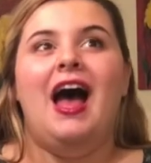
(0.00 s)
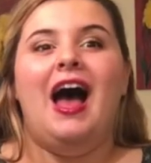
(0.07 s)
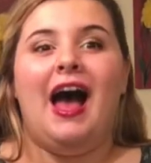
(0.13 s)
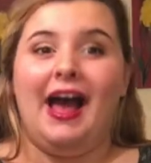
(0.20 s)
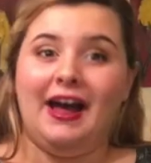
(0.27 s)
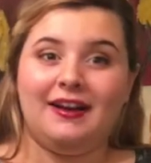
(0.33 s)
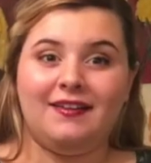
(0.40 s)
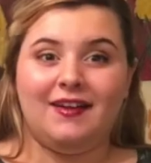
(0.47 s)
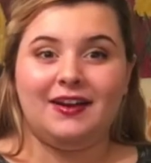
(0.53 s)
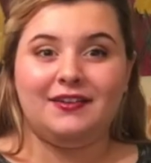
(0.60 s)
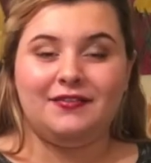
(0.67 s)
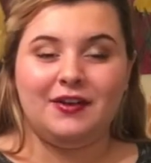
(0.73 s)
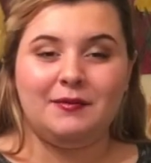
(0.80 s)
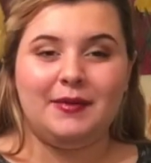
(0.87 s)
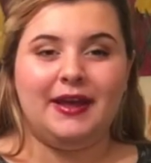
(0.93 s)
I had a lot
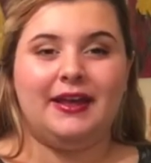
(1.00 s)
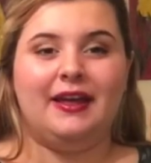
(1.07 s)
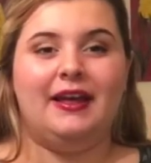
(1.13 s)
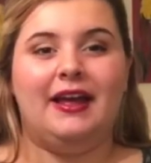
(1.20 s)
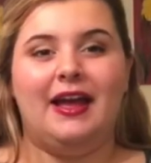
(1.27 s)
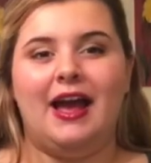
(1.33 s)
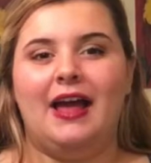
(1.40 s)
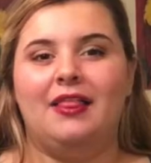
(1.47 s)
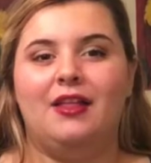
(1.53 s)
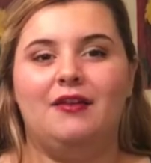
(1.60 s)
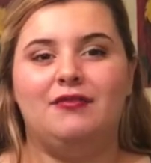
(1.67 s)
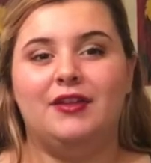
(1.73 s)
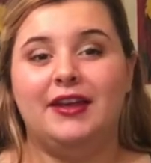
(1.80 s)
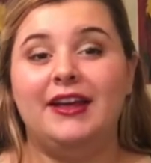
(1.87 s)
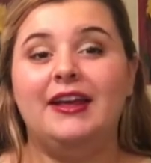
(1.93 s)
of fun making it. I
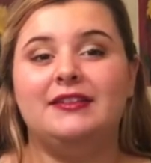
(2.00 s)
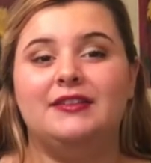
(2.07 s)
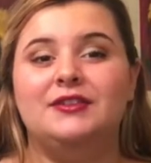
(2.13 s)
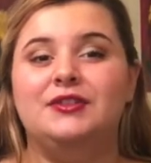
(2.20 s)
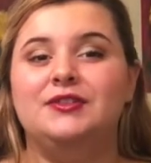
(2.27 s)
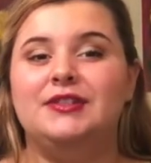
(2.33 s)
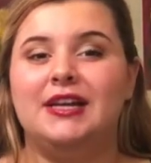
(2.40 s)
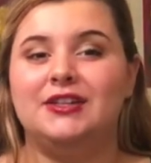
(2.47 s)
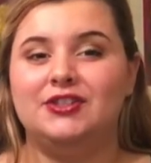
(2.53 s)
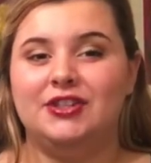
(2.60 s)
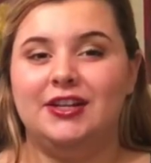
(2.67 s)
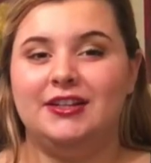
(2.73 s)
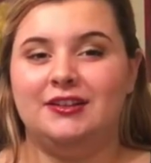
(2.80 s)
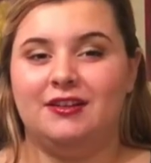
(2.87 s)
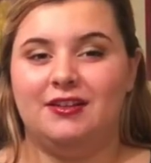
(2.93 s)
love looking at the news
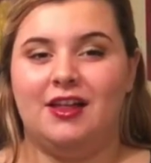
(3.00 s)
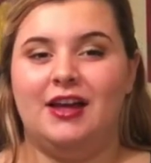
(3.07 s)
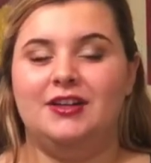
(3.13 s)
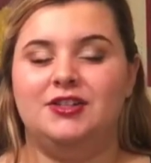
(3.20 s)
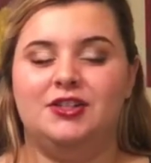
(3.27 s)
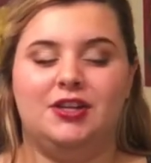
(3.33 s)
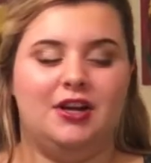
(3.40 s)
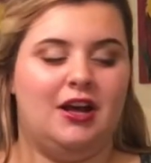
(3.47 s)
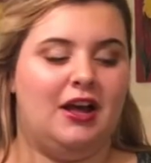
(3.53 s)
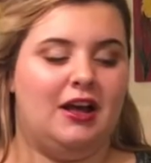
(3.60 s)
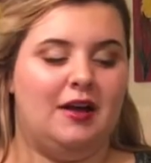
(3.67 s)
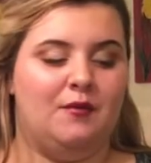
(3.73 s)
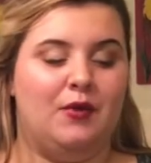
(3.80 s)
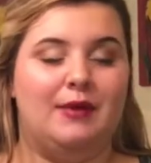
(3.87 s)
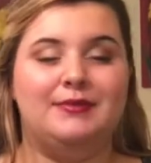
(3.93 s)
section in the Lush
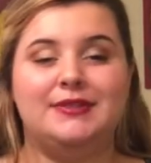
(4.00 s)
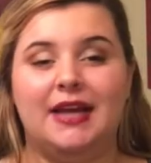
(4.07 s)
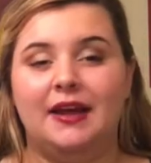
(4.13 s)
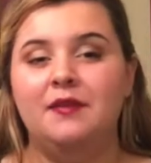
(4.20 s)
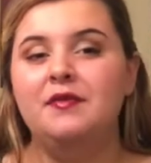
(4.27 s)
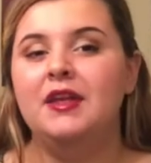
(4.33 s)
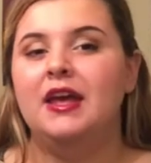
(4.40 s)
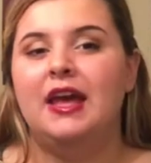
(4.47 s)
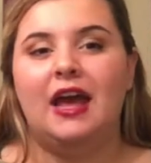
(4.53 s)
website.